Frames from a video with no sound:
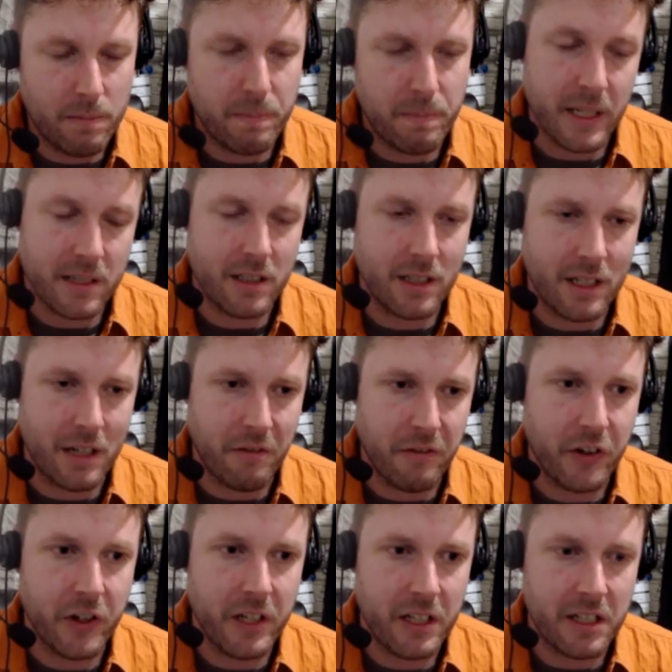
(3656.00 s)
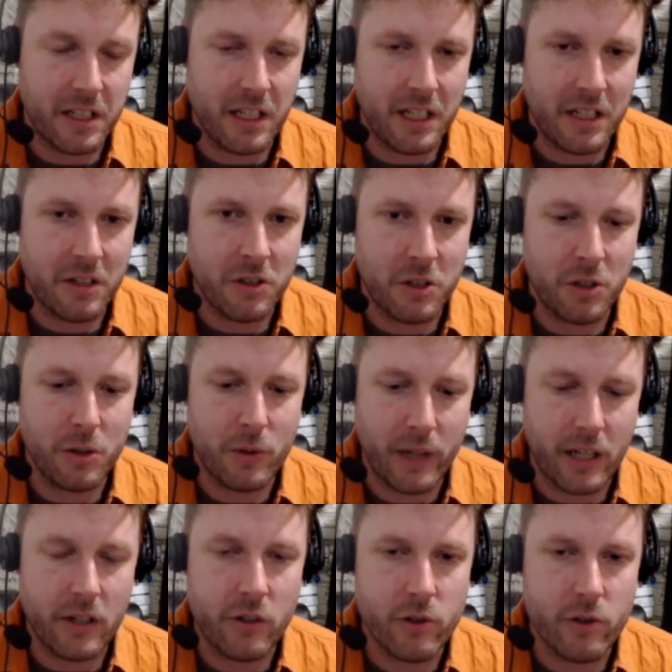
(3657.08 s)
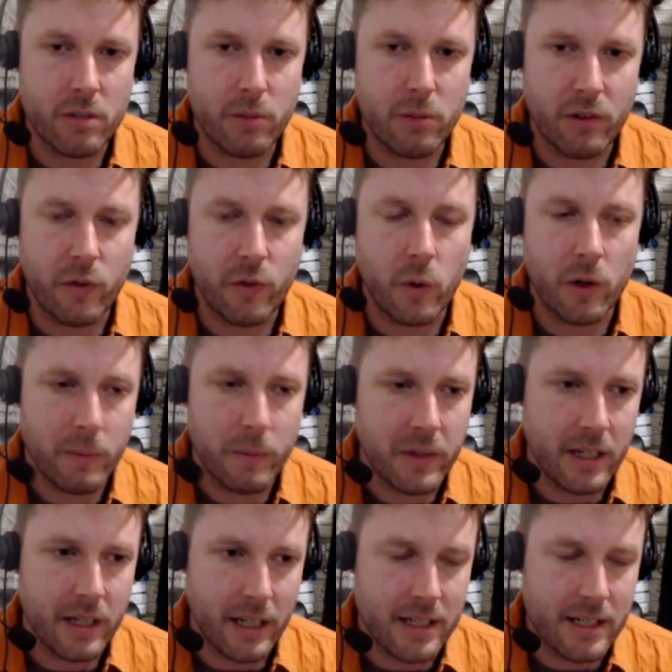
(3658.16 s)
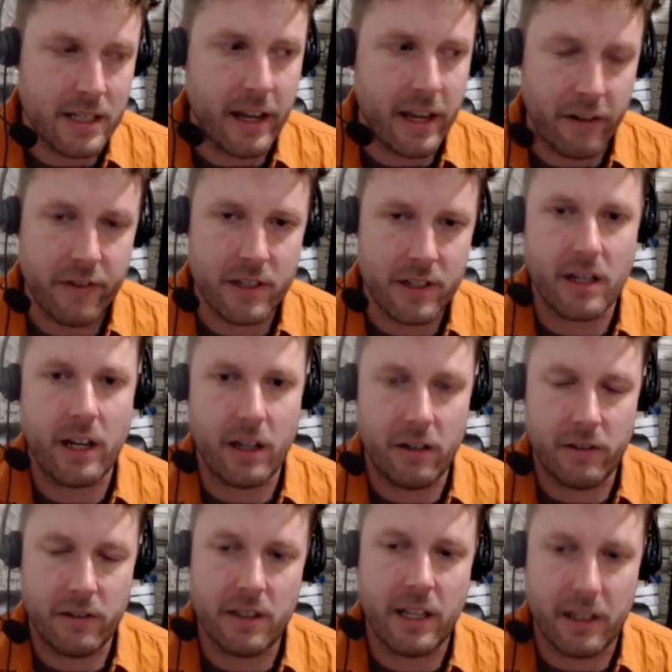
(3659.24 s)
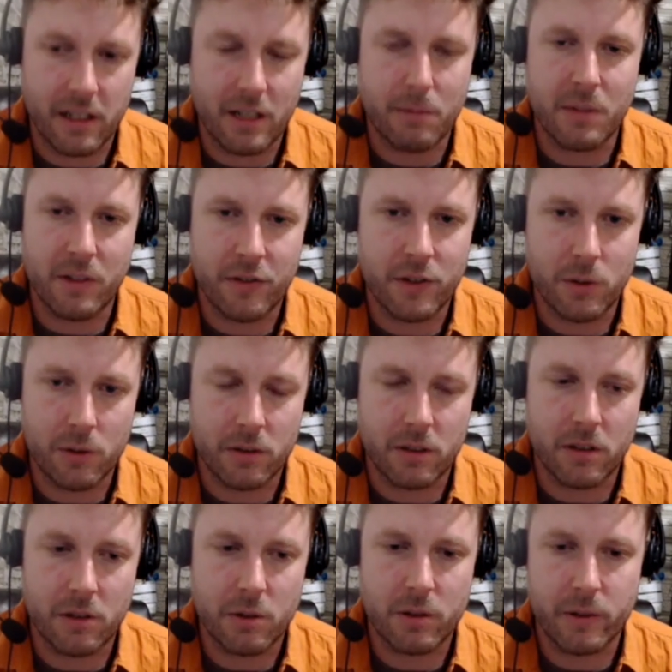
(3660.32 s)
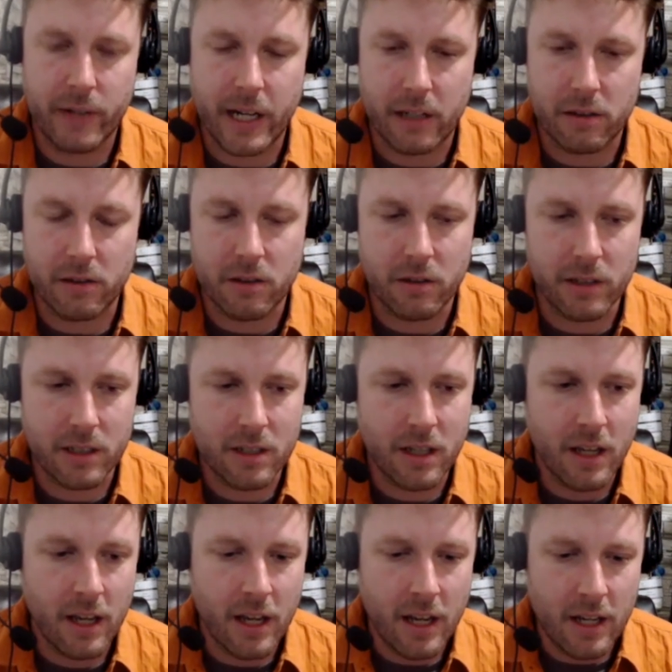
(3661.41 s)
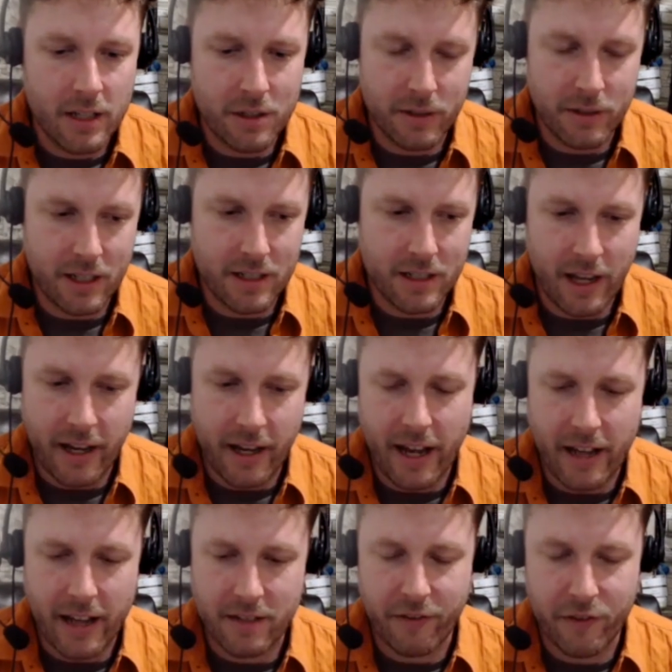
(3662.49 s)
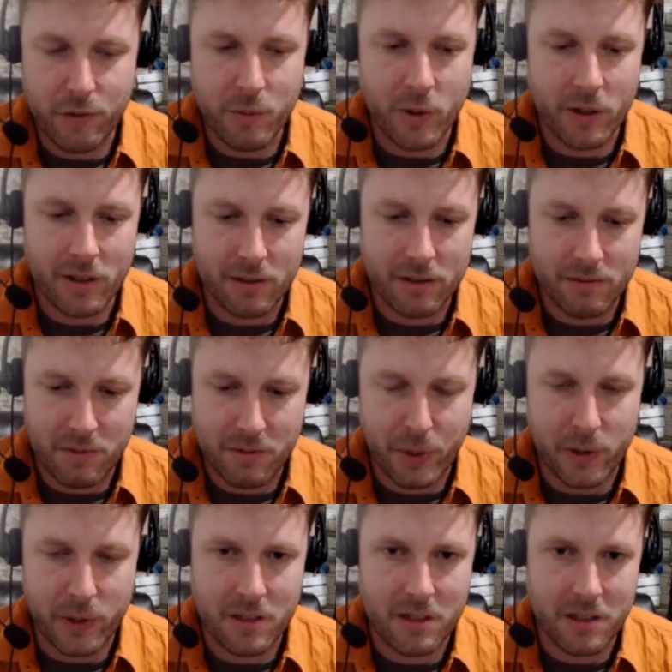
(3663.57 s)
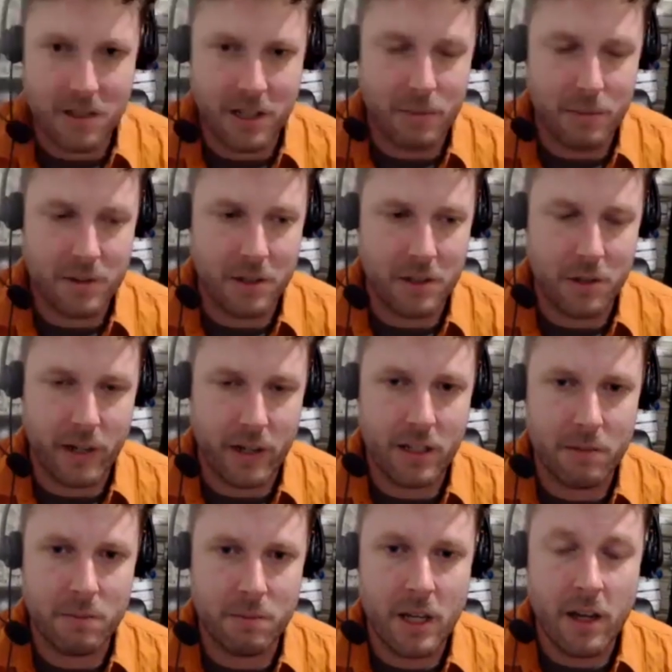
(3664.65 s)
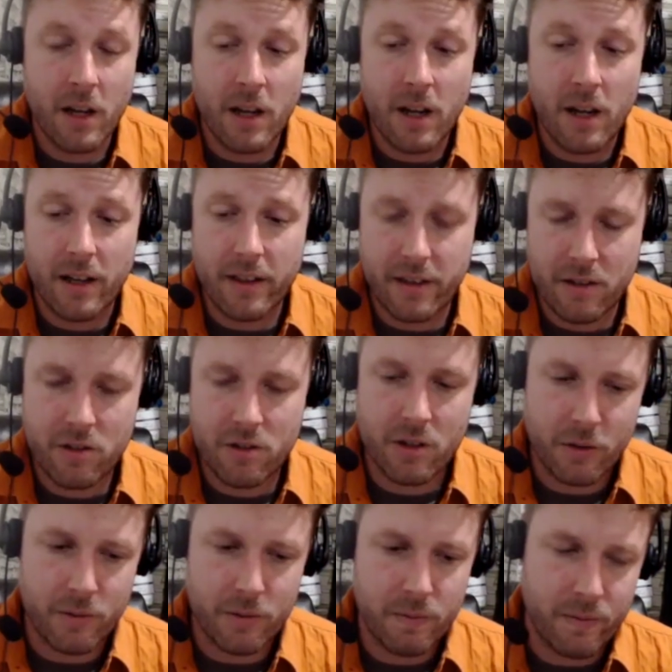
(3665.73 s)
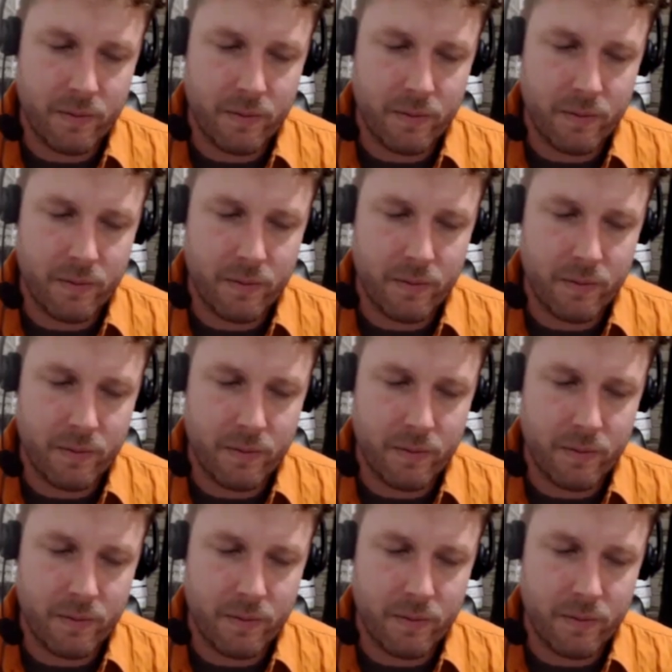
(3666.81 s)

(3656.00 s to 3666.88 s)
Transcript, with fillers: basically convert it into a usable form that is then fissile, that then be fuel in a nuclear reactor. So it has a few more processing steps than uranium. So